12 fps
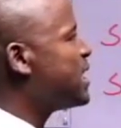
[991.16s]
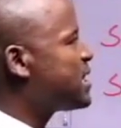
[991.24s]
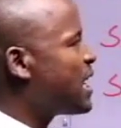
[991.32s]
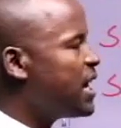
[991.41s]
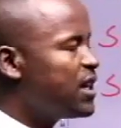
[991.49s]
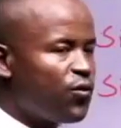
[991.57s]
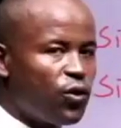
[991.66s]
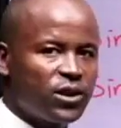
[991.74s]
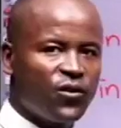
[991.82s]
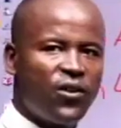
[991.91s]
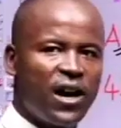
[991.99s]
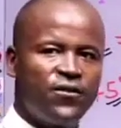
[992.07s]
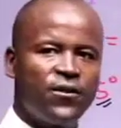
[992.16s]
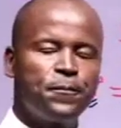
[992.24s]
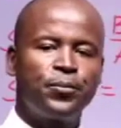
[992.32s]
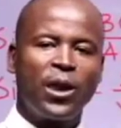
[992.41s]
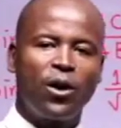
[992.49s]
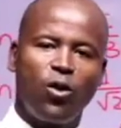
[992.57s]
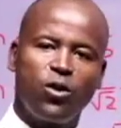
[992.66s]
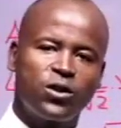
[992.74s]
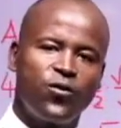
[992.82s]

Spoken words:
sine 45, cos